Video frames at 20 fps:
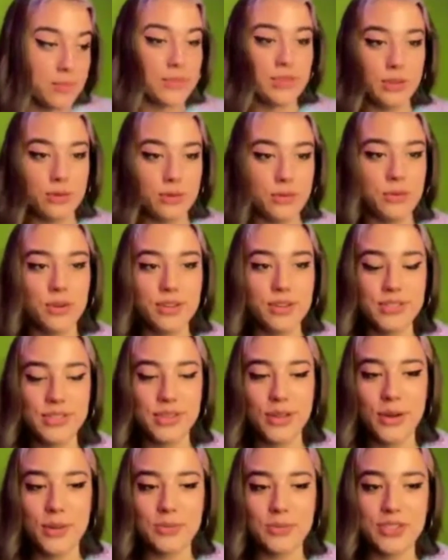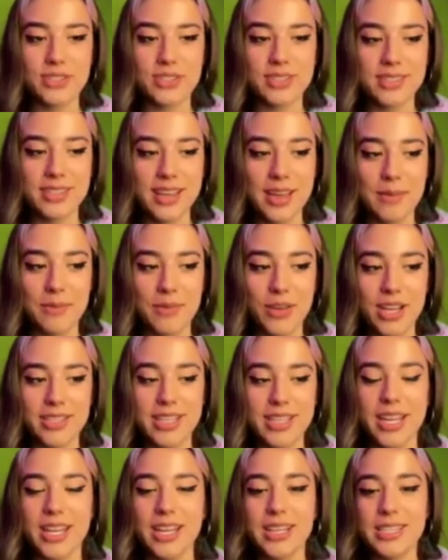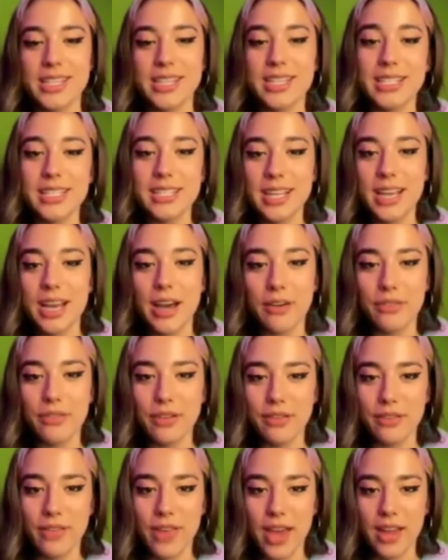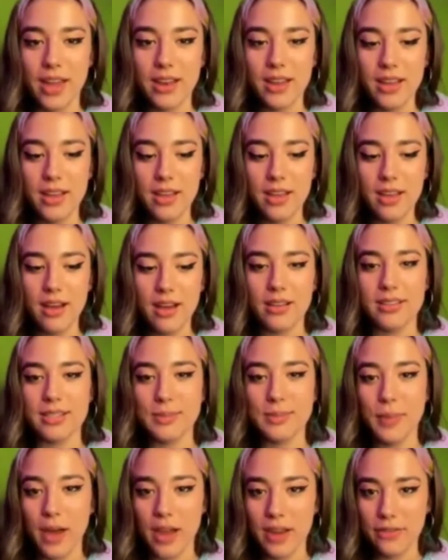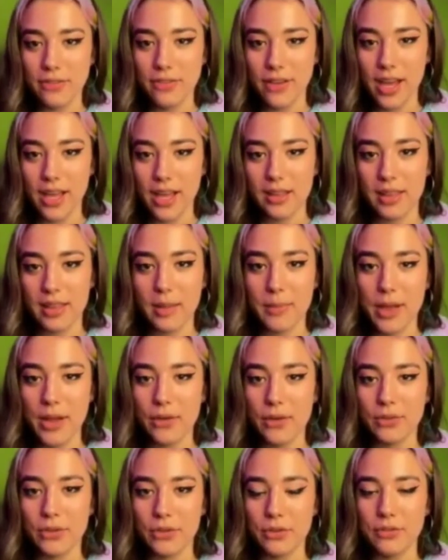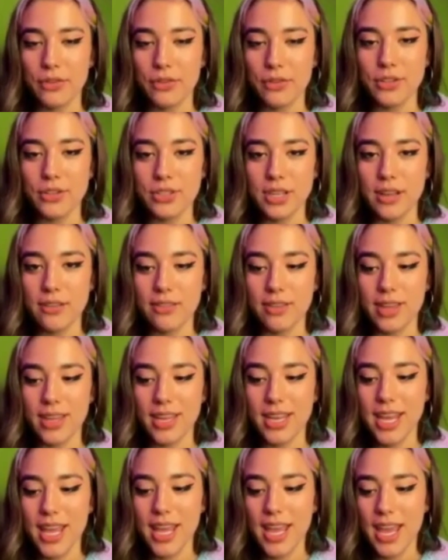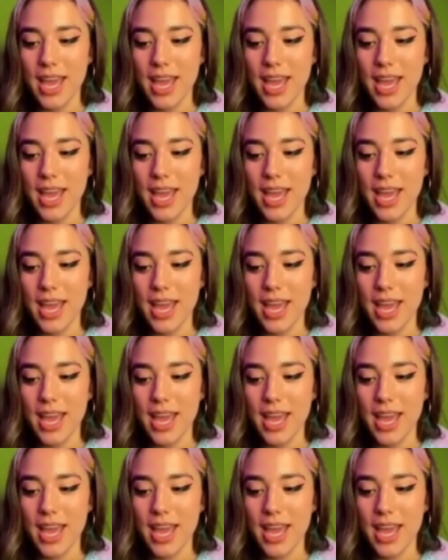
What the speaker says: Music Awards. So I'm very excited, because I did a cover of that on Spotify, like my own little version of it.